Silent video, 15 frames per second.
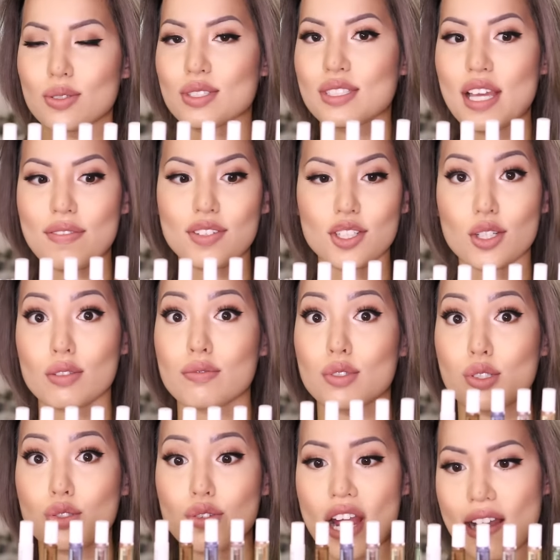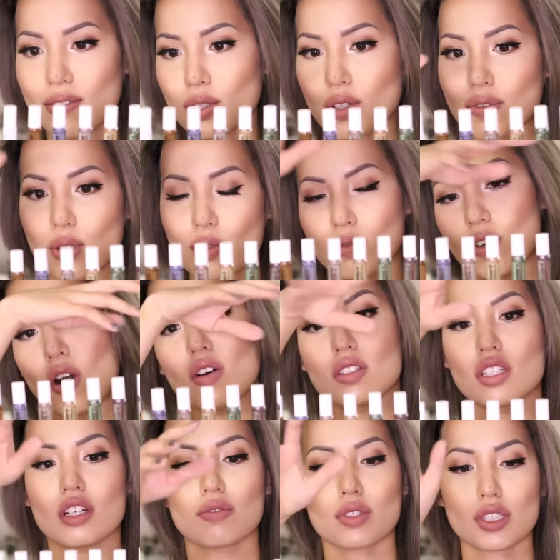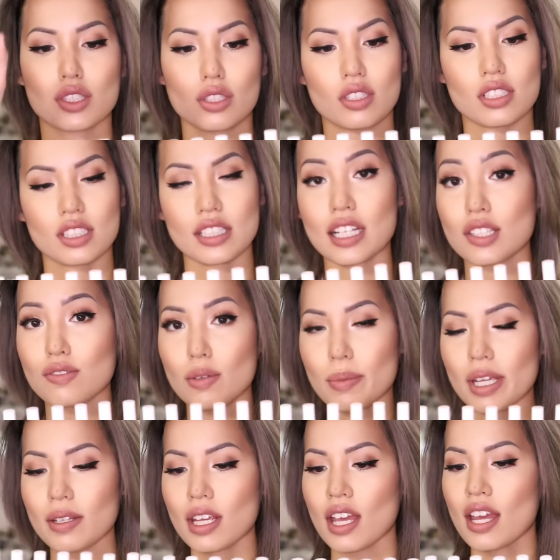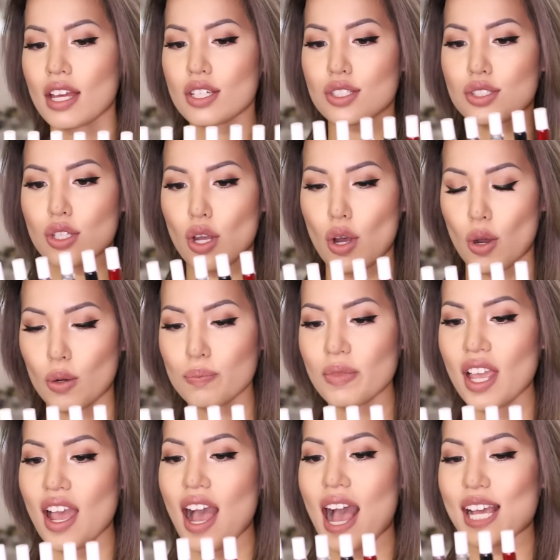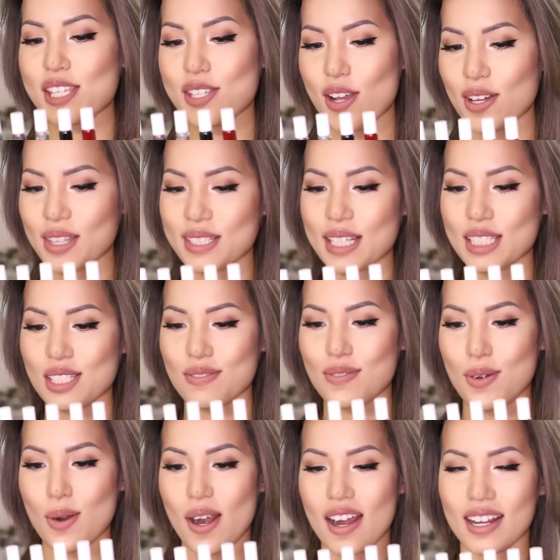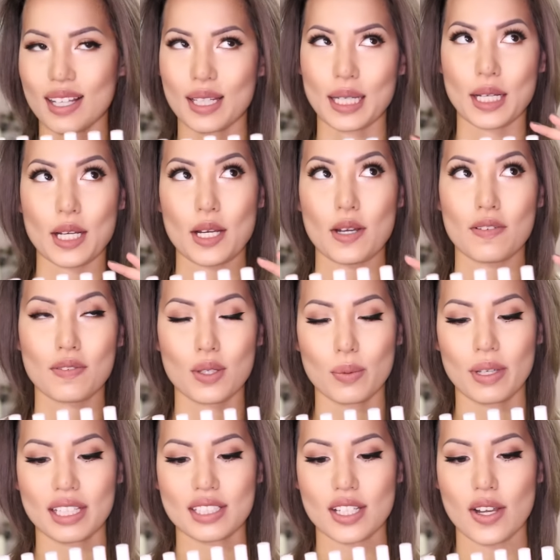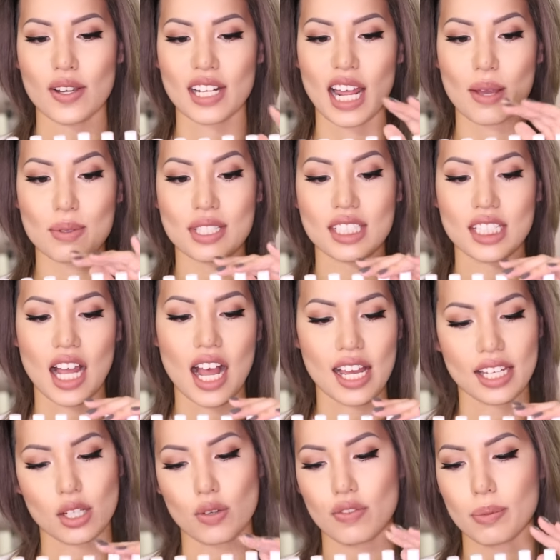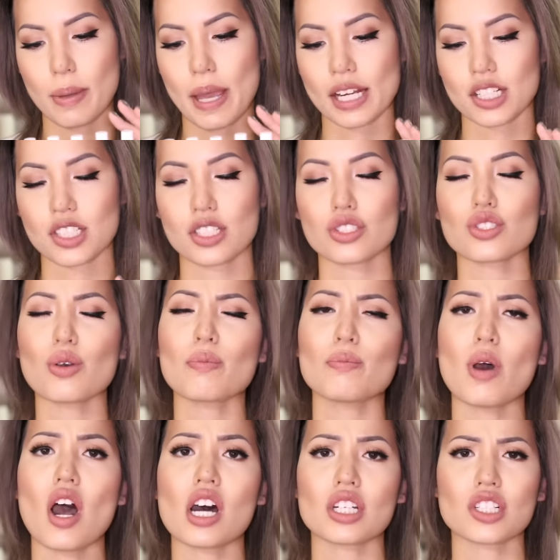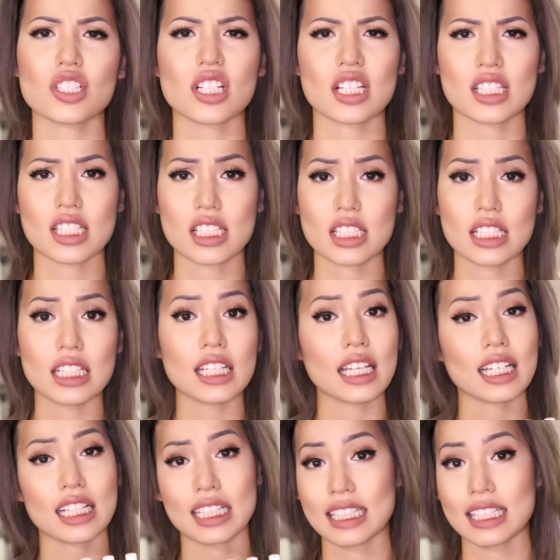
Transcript: so it's definitely good for travel if you fall in love with certain scents from it. So I saw this at Sephora like a few weeks ago, and I was dying over the packaging. It's so modern and sleek and